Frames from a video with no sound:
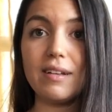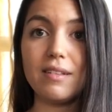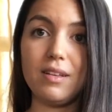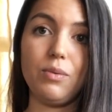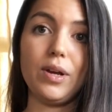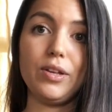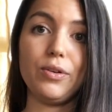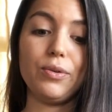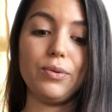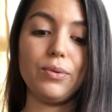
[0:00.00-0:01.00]
see what
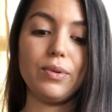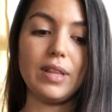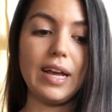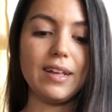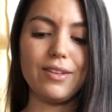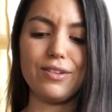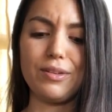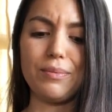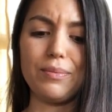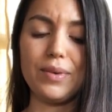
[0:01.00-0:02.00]
you like. There's
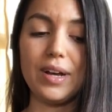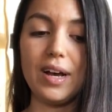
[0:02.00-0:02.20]
some